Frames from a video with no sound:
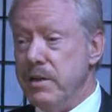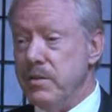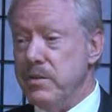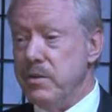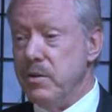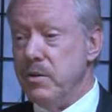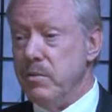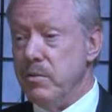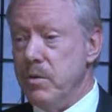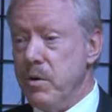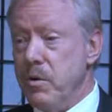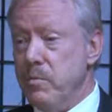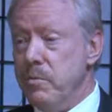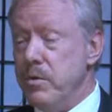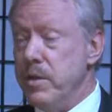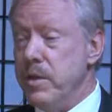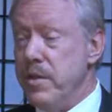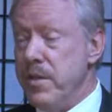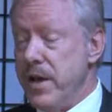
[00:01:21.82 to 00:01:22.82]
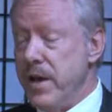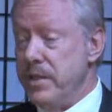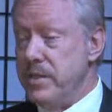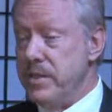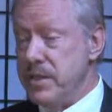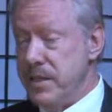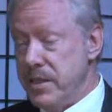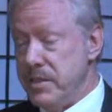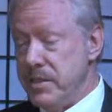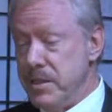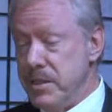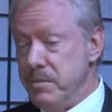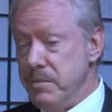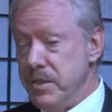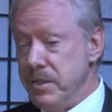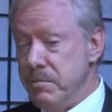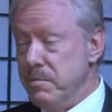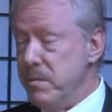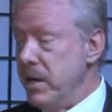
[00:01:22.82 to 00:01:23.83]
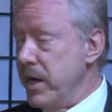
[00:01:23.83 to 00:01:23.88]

so hopefully that says something.